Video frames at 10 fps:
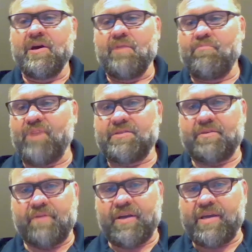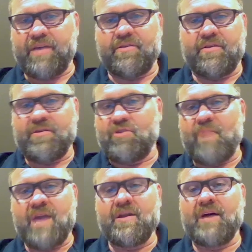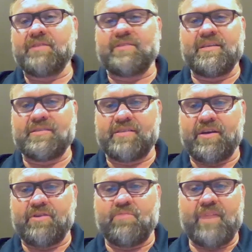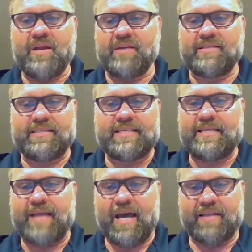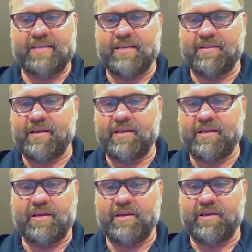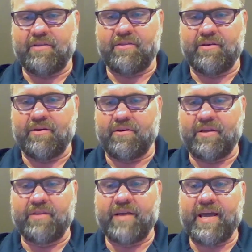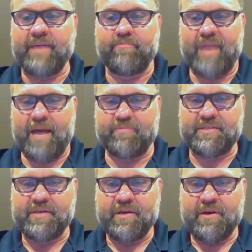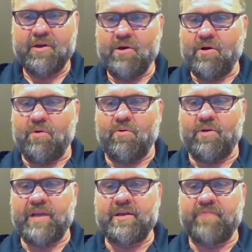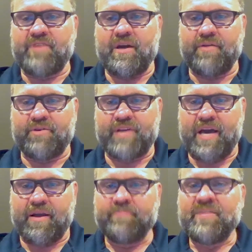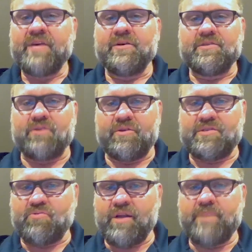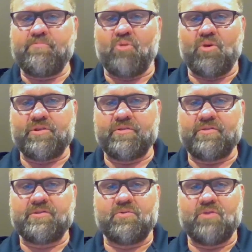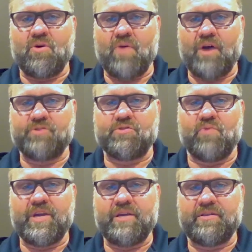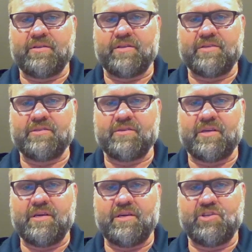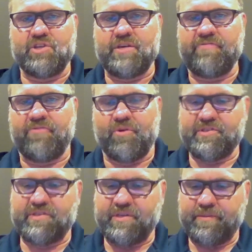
But again, you may not see that in the head maps or any of the other data. So it's really important to know how to read this EEG first.